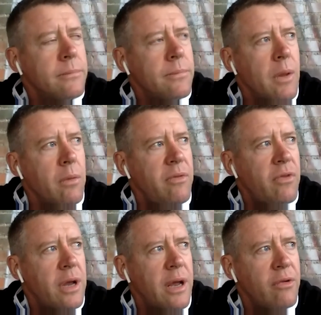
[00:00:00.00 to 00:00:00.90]

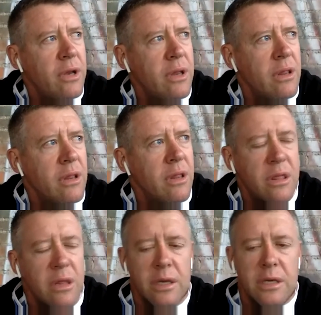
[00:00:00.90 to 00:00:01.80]

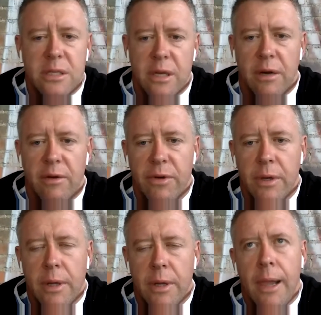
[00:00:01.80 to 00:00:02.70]
130 staff,
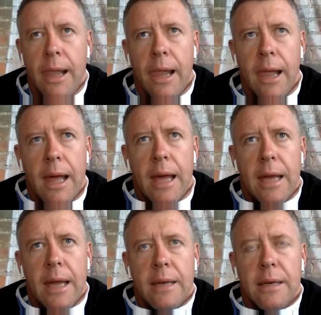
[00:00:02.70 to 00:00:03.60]

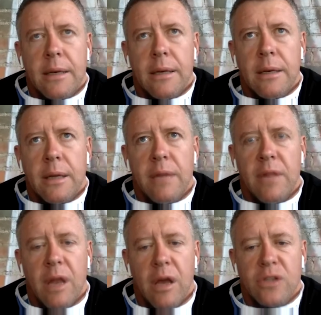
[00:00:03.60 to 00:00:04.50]
and in the
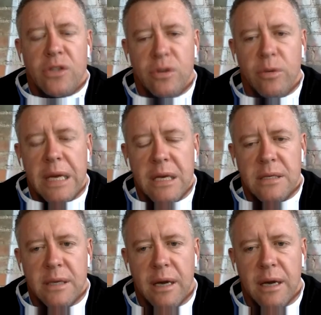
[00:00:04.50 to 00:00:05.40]
last 2 weeks,
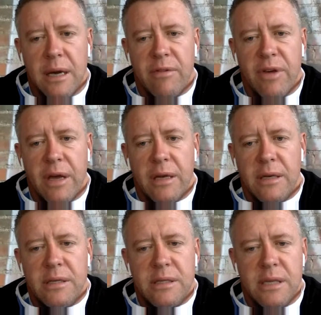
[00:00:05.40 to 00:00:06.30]
I've had
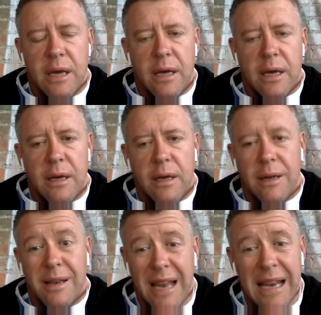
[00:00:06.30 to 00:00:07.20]

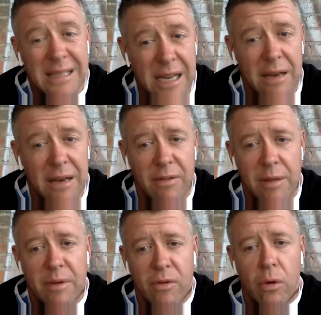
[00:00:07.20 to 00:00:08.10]
nearly 10 of them
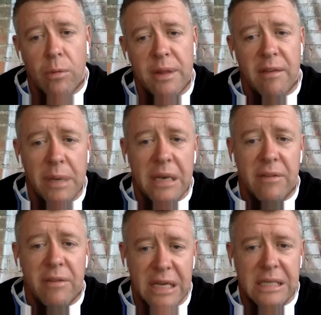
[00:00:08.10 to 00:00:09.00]
have called me. They've been
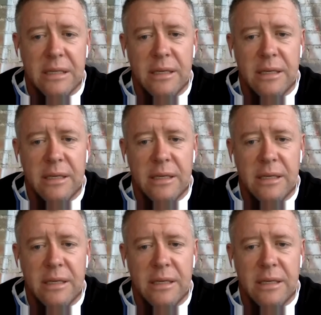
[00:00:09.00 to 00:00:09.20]
evicted,